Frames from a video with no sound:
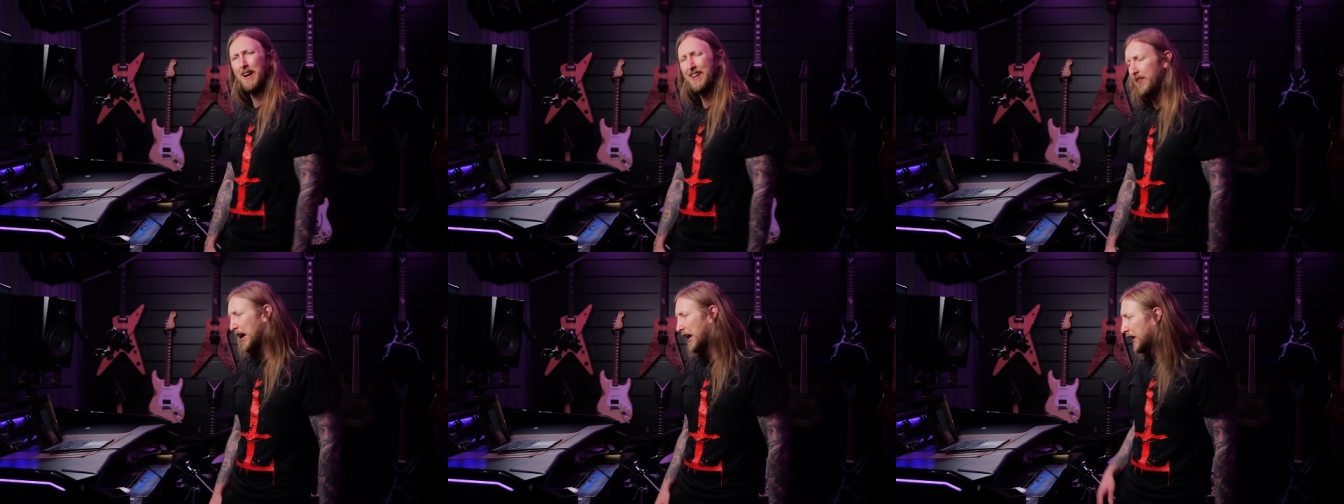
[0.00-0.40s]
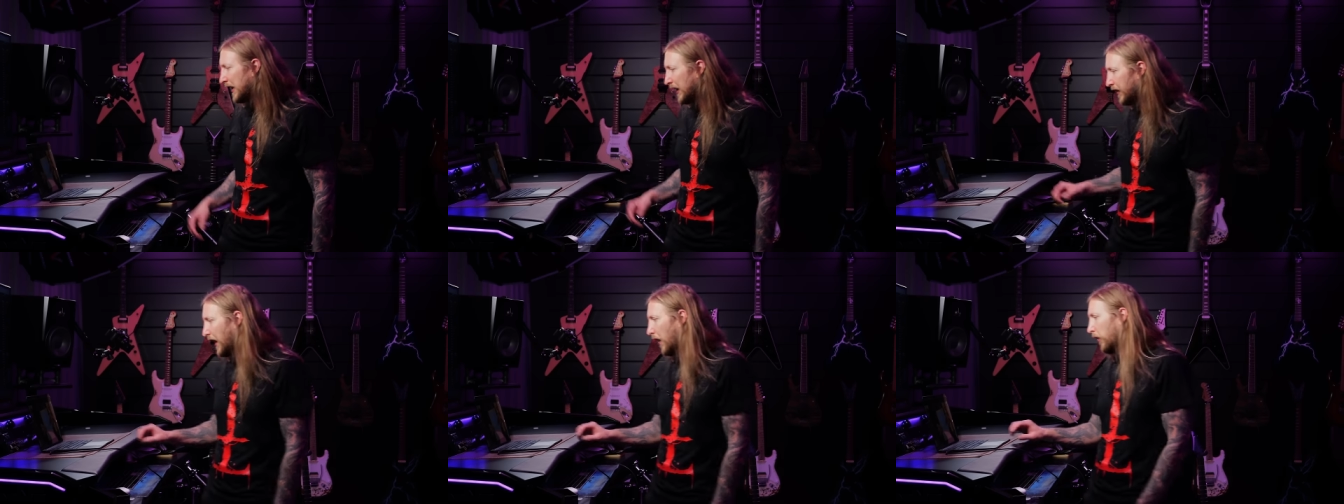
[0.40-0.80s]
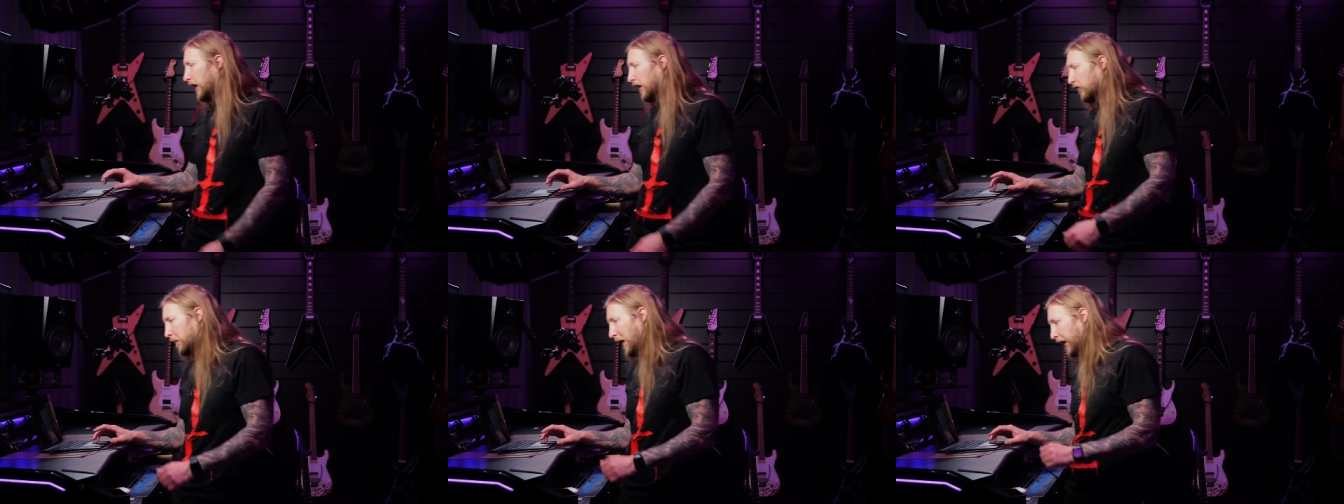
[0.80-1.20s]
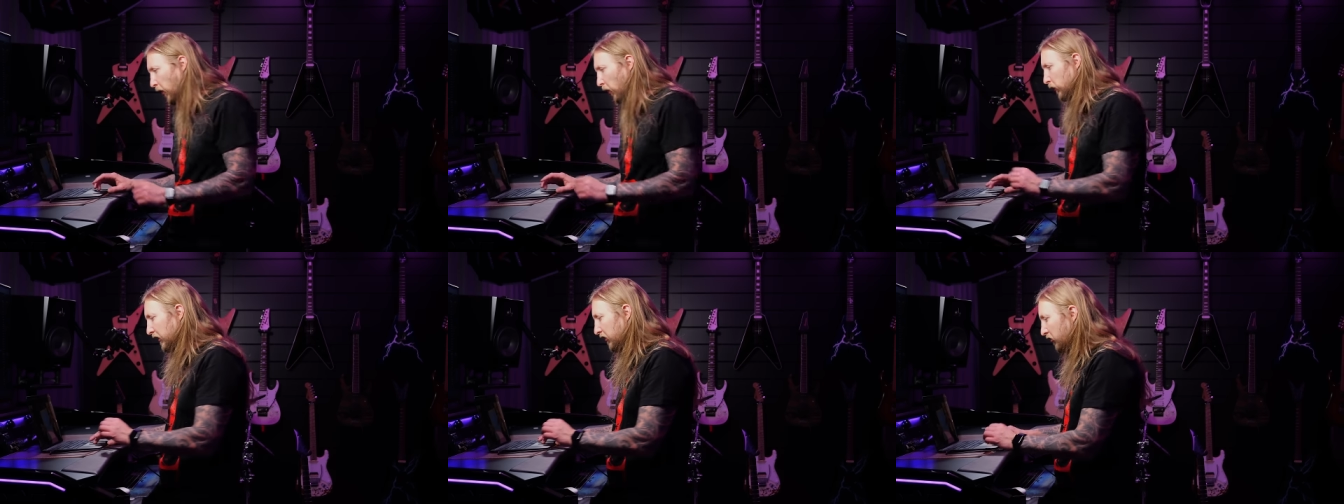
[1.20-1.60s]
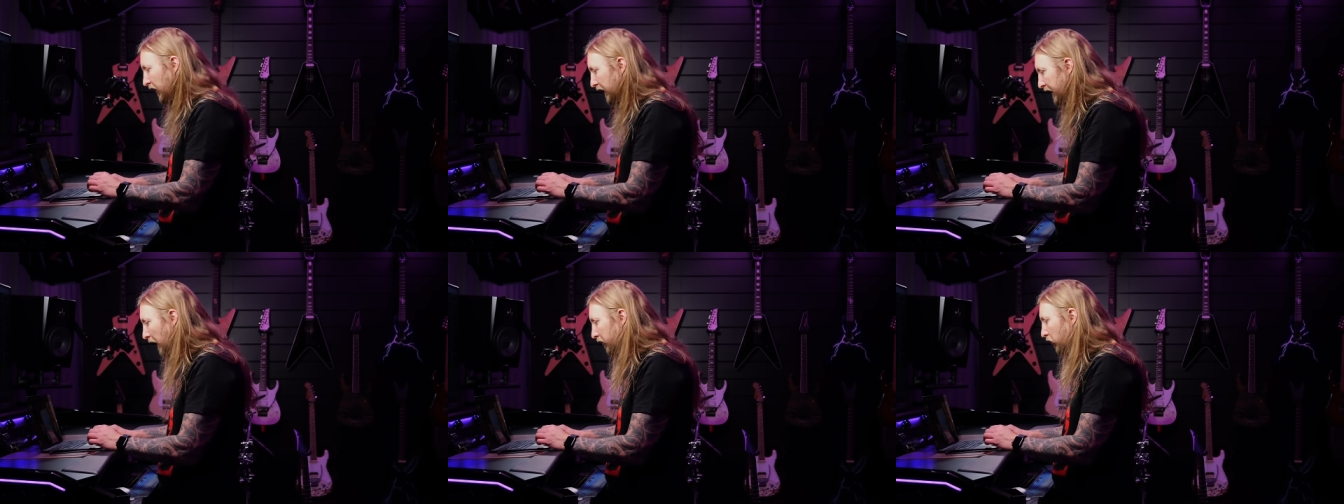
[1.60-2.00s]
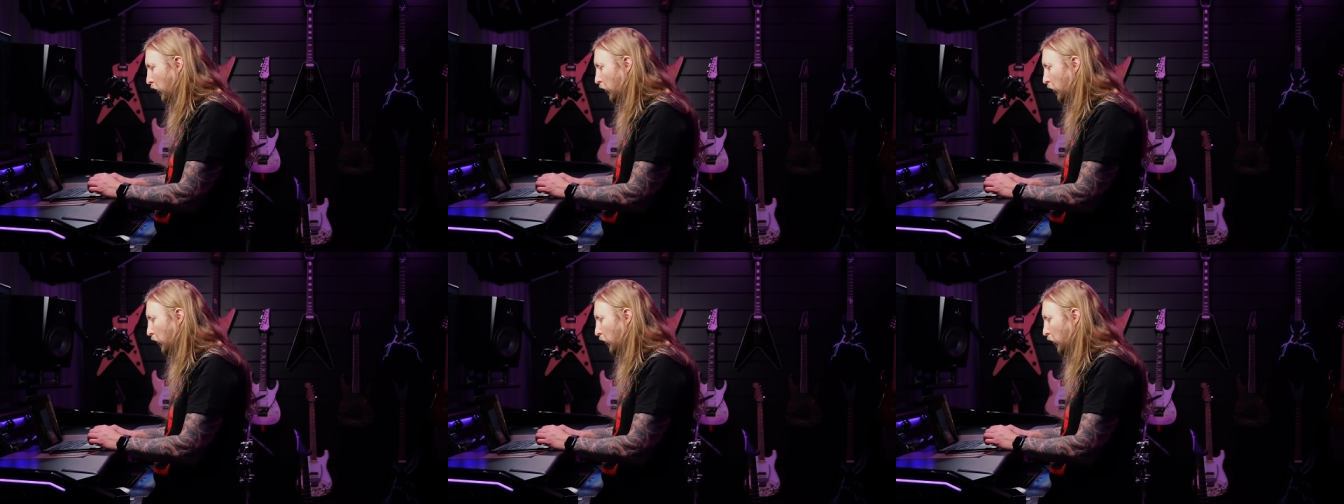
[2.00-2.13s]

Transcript: by technique nowadays, man. Holy shit, that's